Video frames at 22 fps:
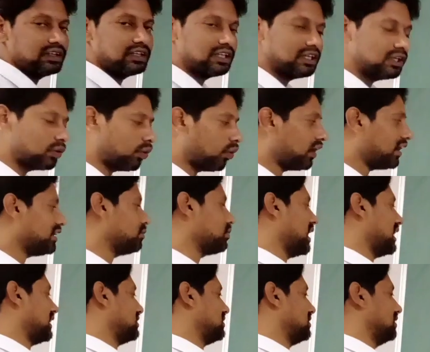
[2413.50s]
E. coli
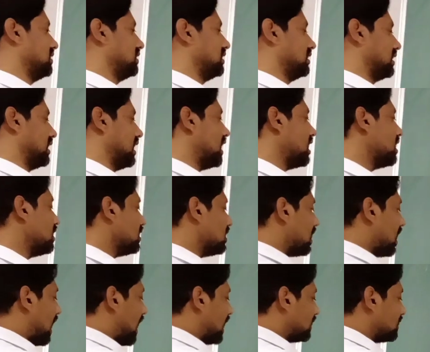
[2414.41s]
bacteria,
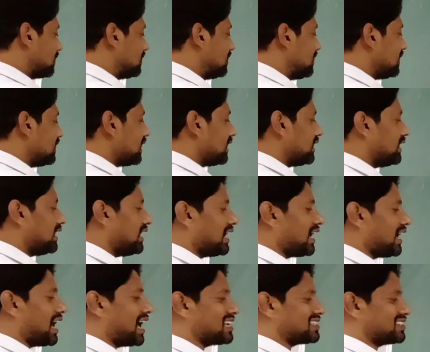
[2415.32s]
rDNA
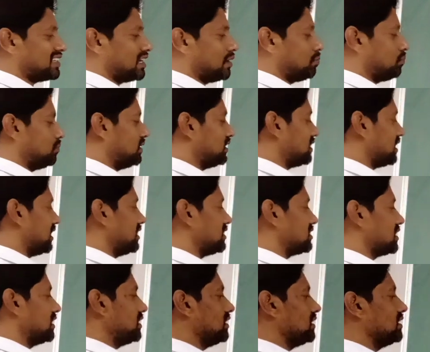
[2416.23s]
has
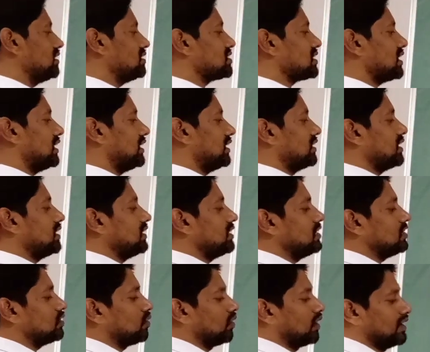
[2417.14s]
replicated inside the
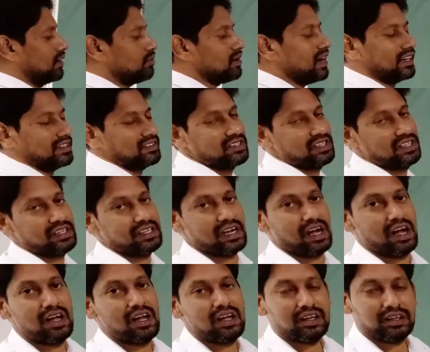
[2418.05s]
E. coli
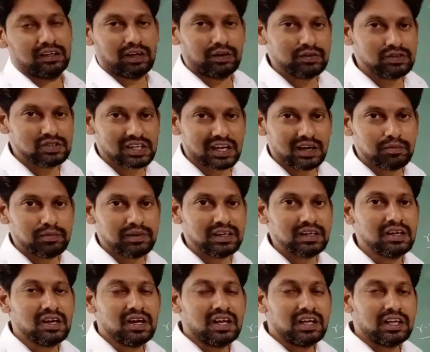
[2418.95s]
bacteria. Now you tell me,
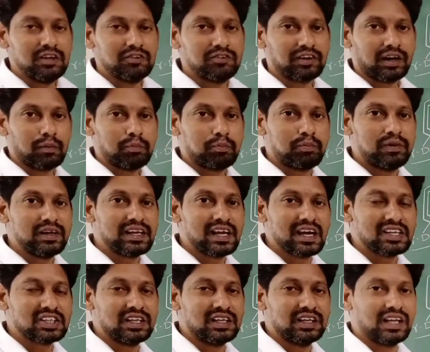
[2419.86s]
if
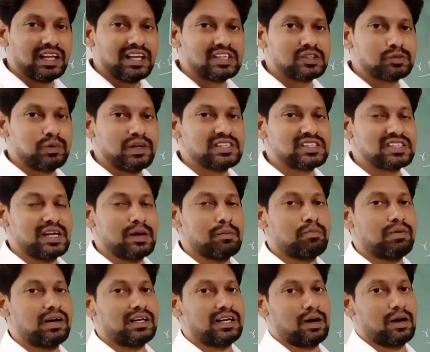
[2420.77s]
replication takes place,
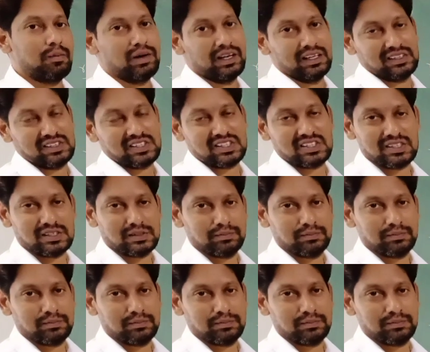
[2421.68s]
number doubles.